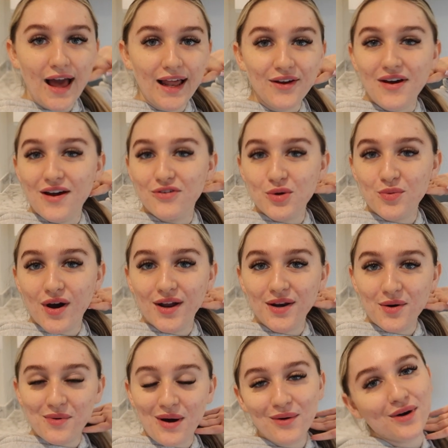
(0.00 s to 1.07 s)
Hello everyone,
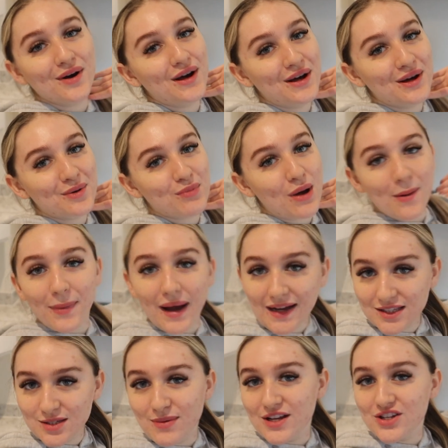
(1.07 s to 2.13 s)
welcome
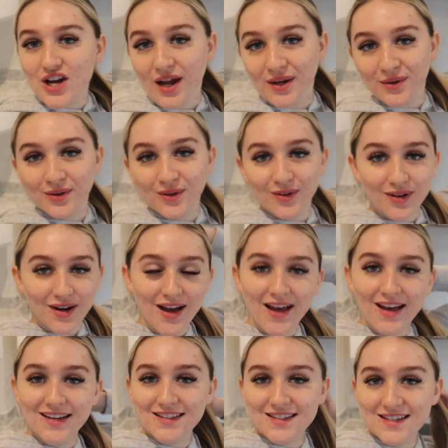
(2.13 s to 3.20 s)
back to my channel.
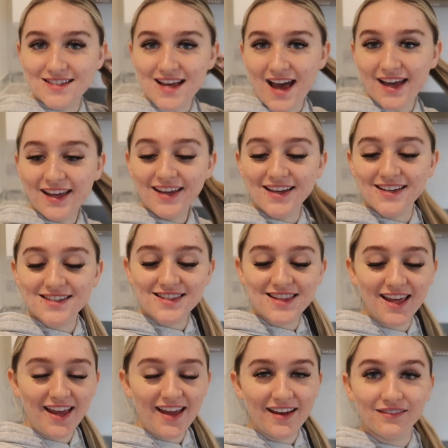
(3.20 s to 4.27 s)
Today is
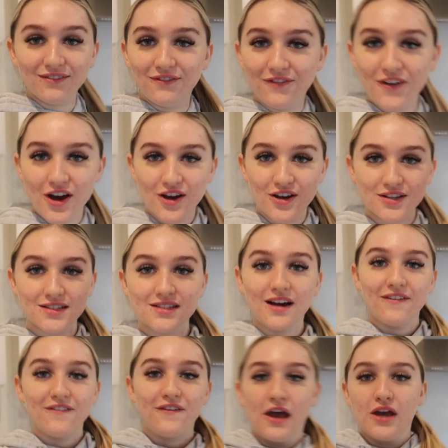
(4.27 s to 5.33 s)
the first
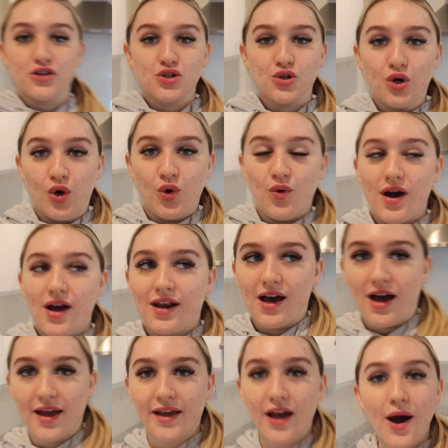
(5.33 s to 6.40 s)
official
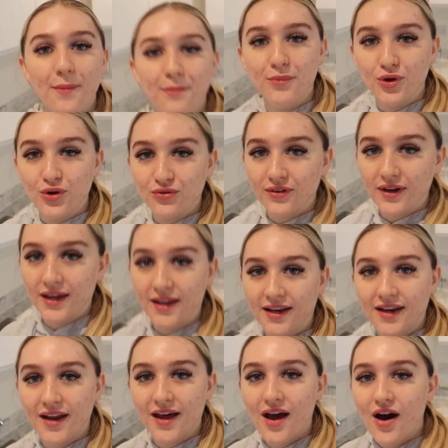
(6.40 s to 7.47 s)
like
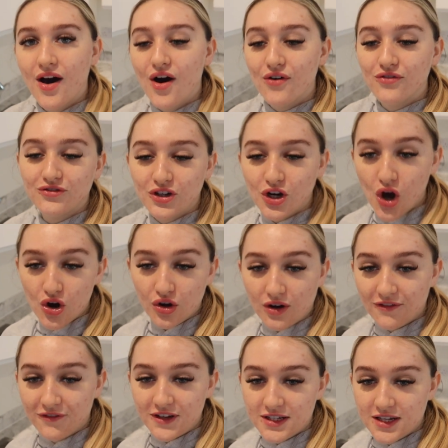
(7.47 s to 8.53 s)
moving
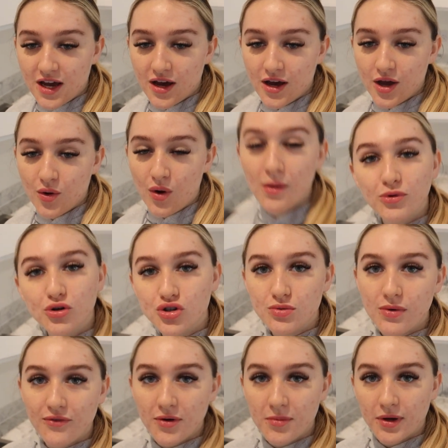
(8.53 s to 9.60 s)
vlog video. I'm not sure
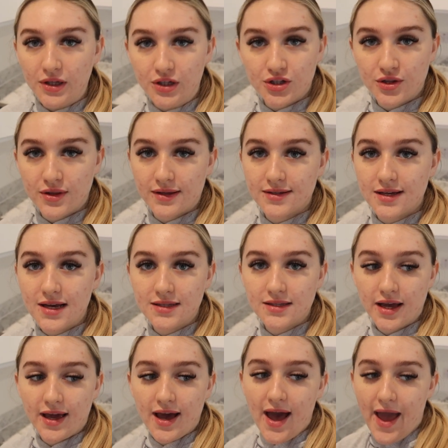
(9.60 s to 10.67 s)
whether I'm gonna do this as
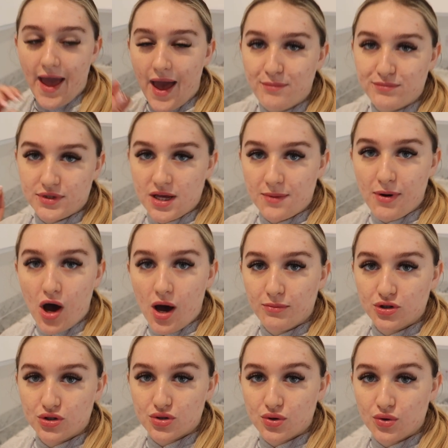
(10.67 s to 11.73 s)
like an empty
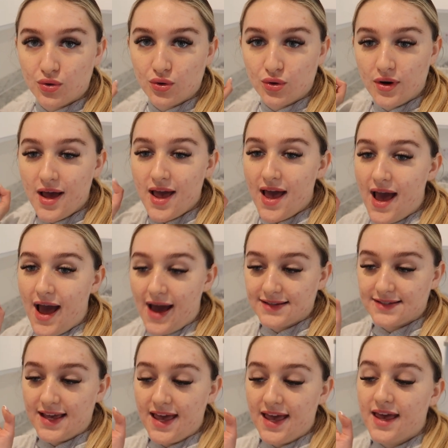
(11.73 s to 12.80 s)
apartment tour as
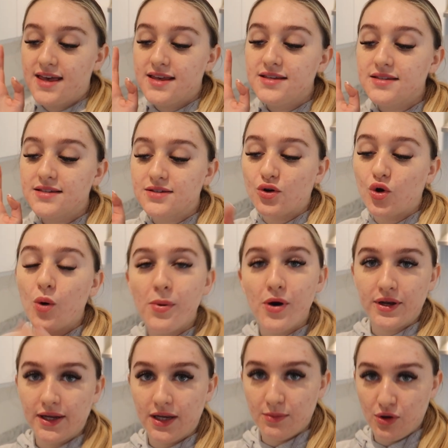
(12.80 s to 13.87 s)
it is or put
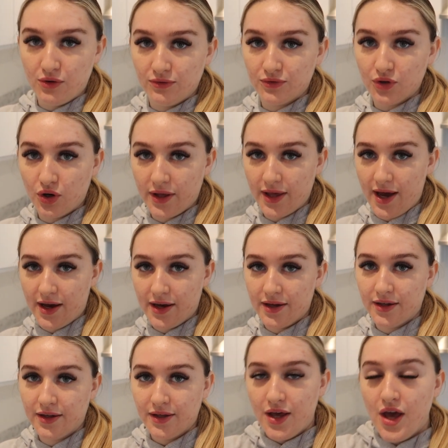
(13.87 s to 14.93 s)
it in a moving vlog yet.
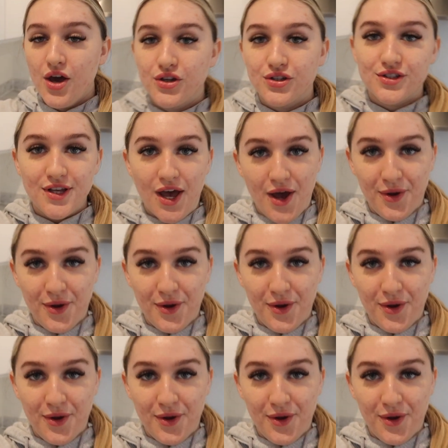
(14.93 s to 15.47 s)
So